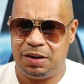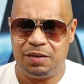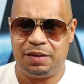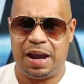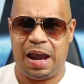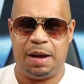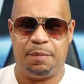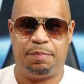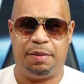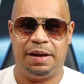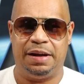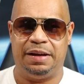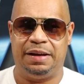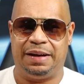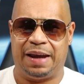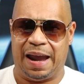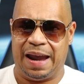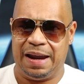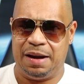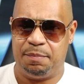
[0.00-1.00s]
You can't play
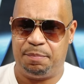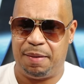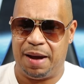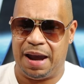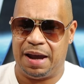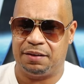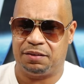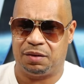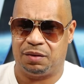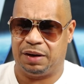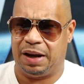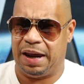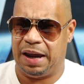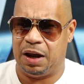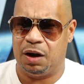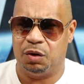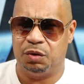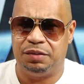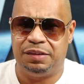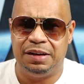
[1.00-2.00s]
Game Pass on an
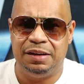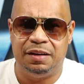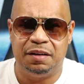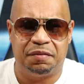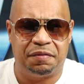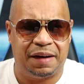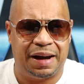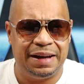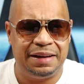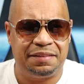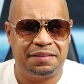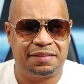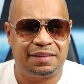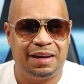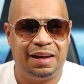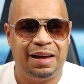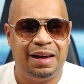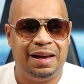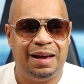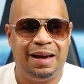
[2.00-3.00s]
LG device.
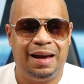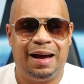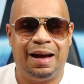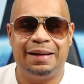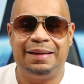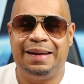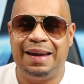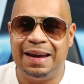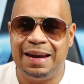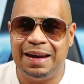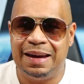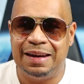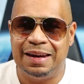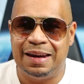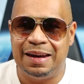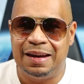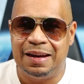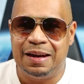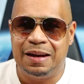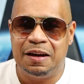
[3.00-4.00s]

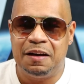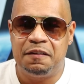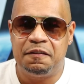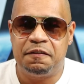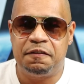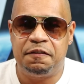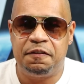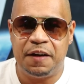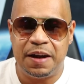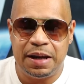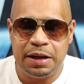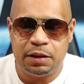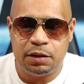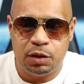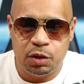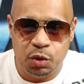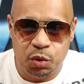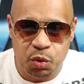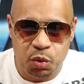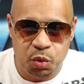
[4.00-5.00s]
Again, fake
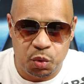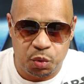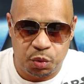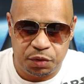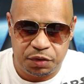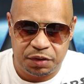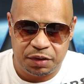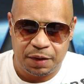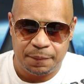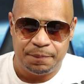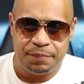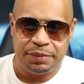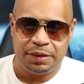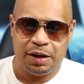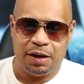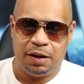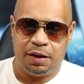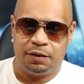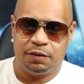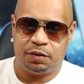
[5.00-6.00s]
news.
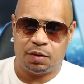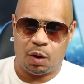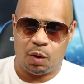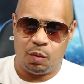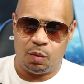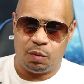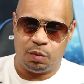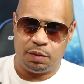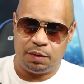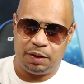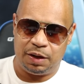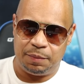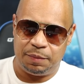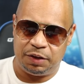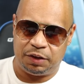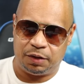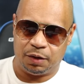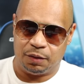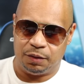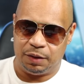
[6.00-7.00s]
So let
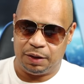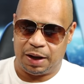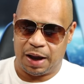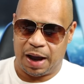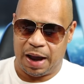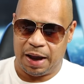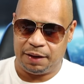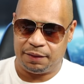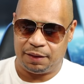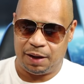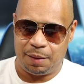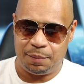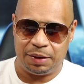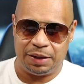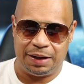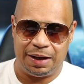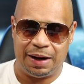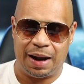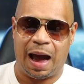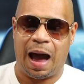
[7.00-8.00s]
me show you guys. I'm
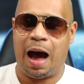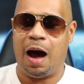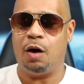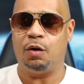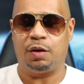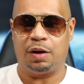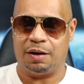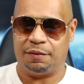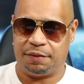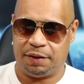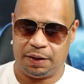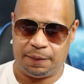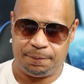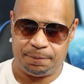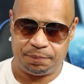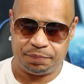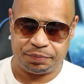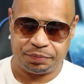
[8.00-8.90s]
gonna get out of it.